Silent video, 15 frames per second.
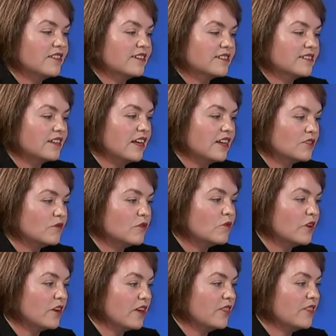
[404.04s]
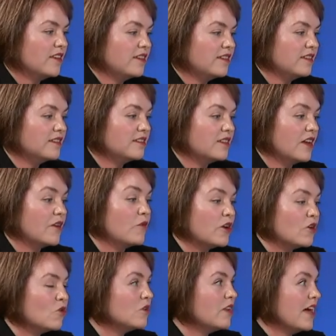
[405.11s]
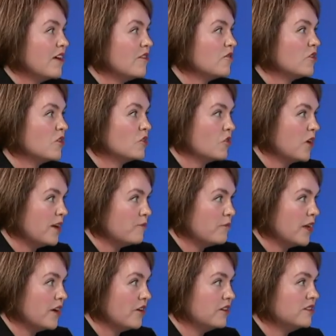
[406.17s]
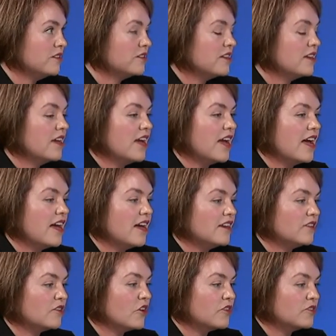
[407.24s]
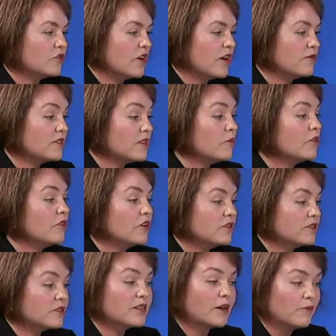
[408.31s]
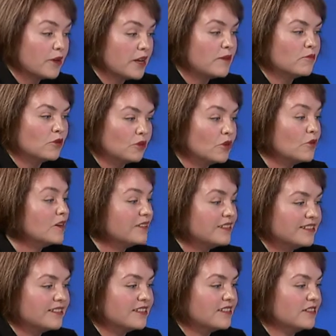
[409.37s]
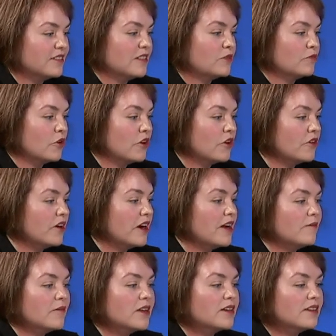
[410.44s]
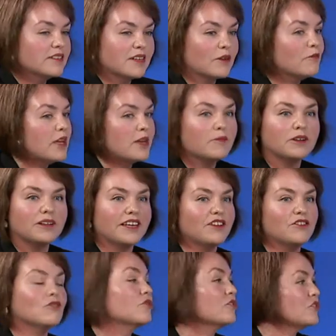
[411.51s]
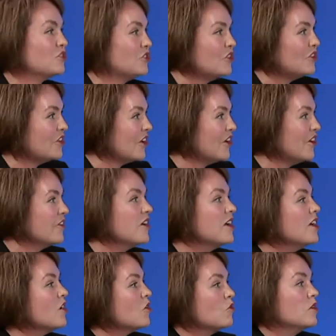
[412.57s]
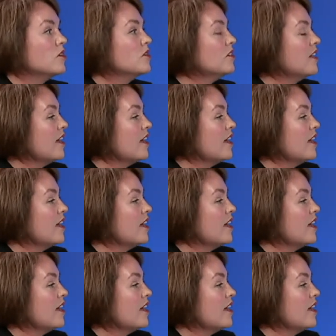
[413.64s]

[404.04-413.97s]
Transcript: it's class war. What I think it is, we all have grandparents, and some people who are listening to this program, some people in your studio will